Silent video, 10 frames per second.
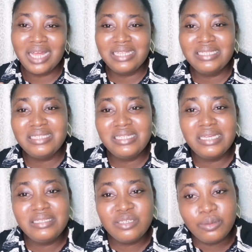at least
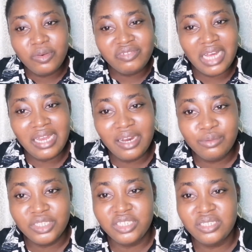learn some of their
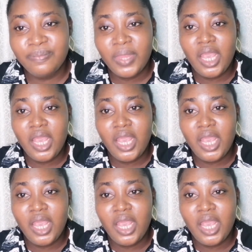languages,